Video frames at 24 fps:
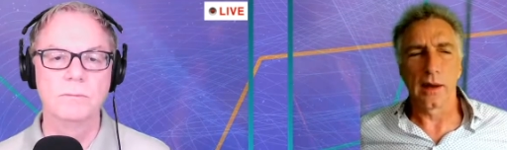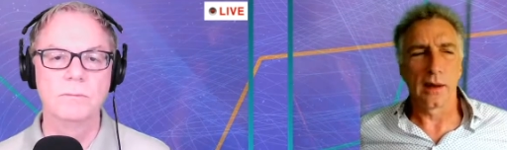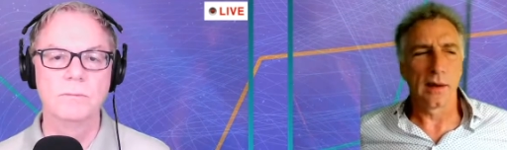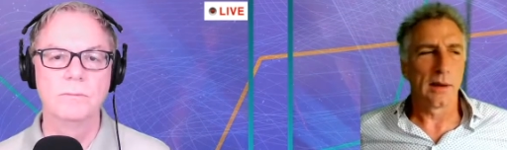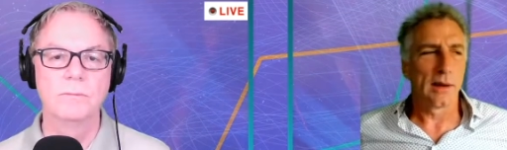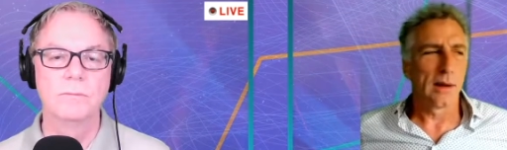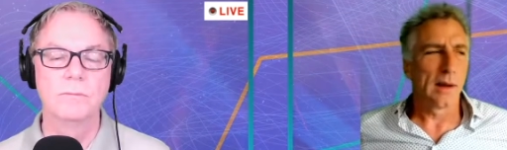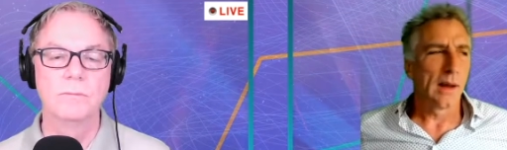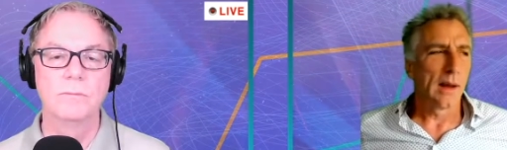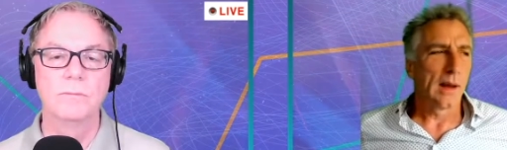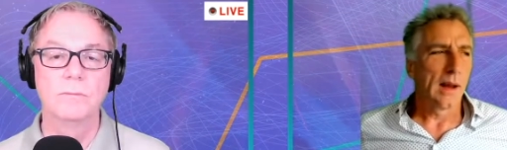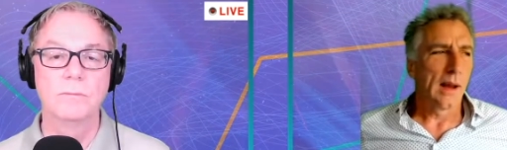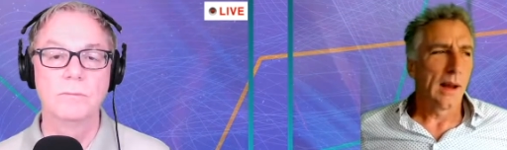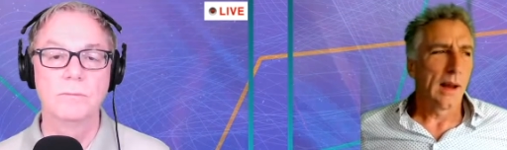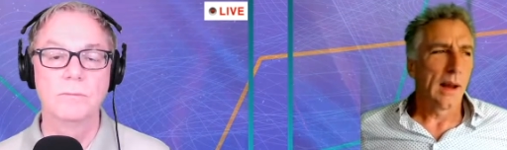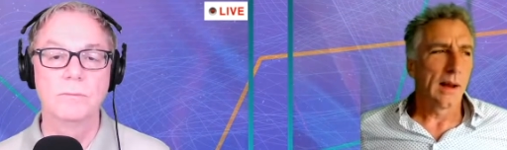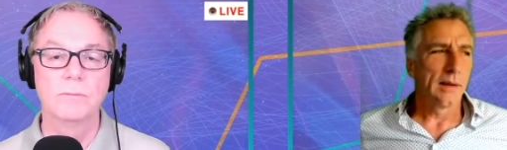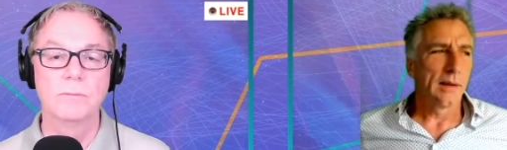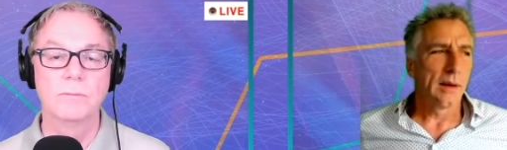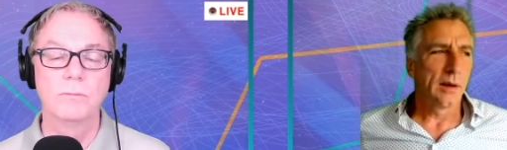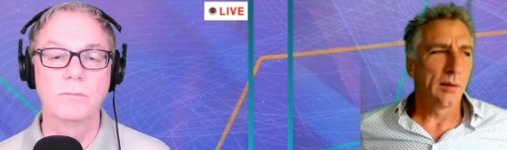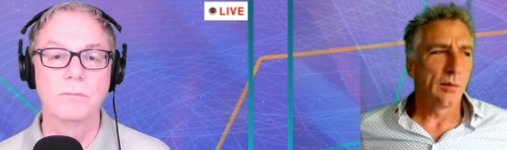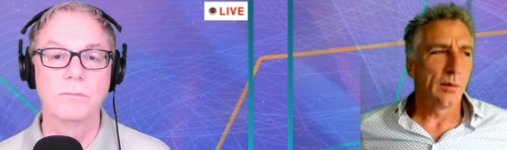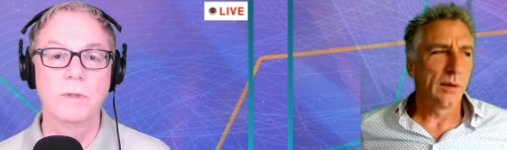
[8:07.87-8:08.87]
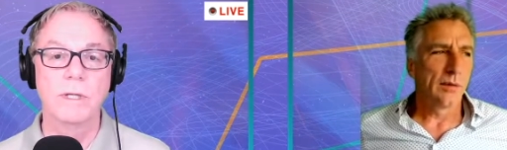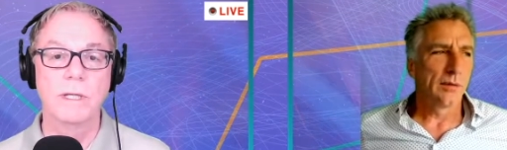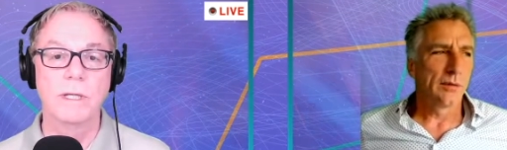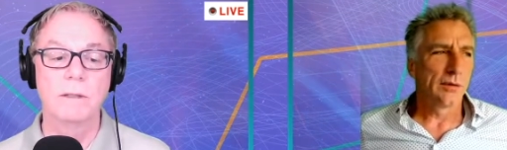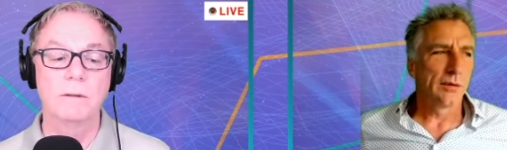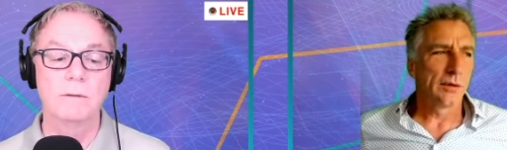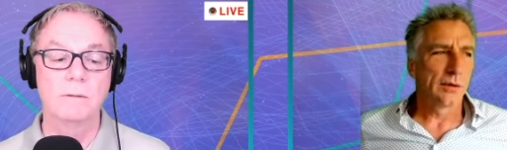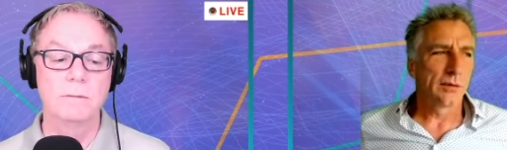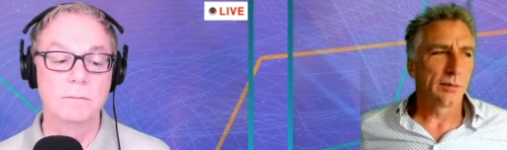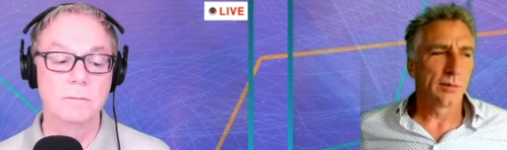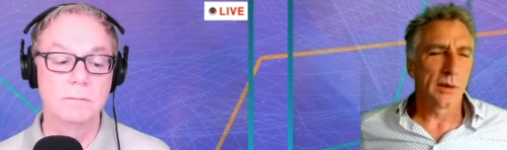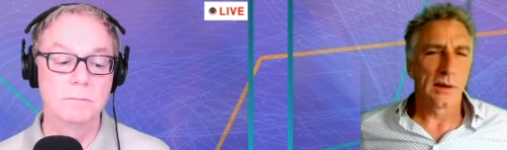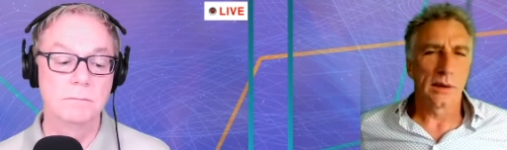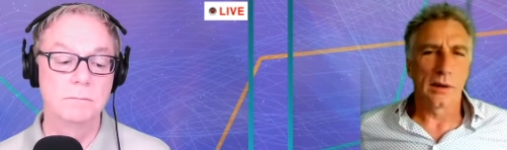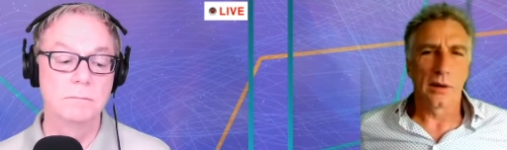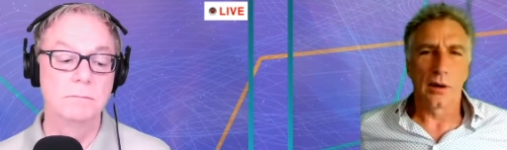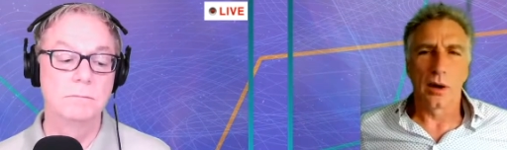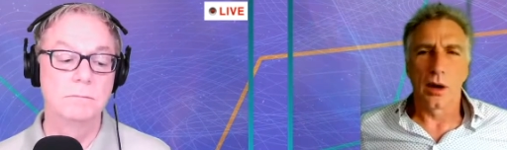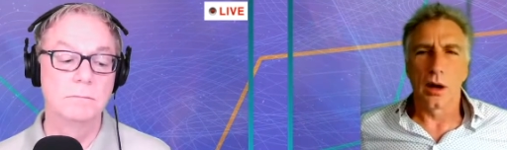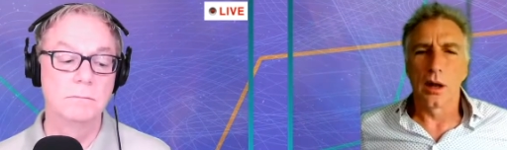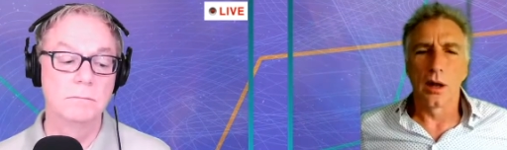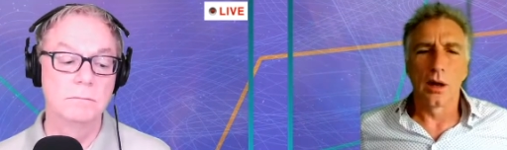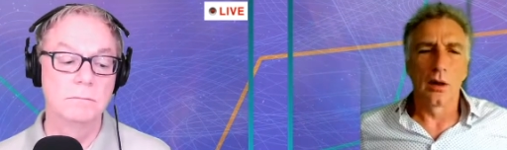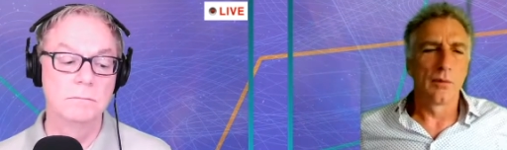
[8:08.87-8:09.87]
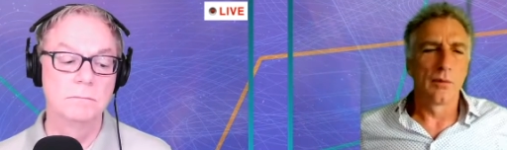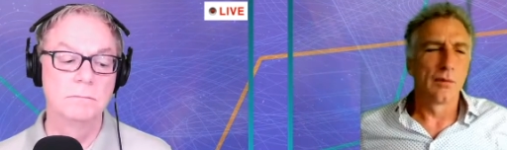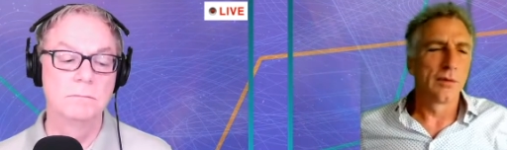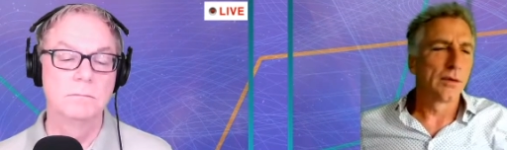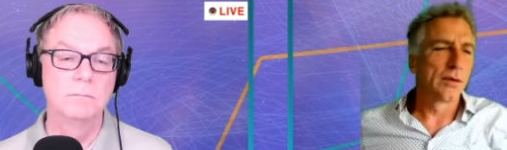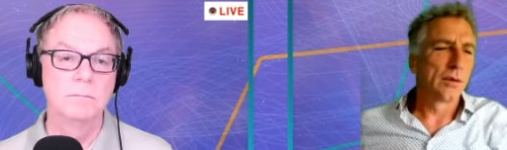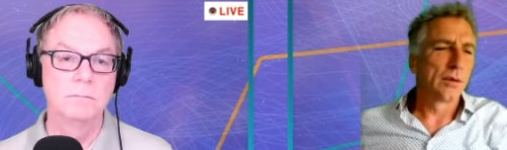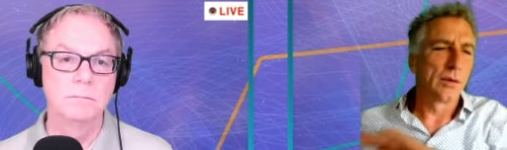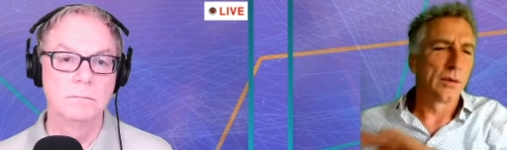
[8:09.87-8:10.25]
Speaker 1: And and then we've wow. just been all over the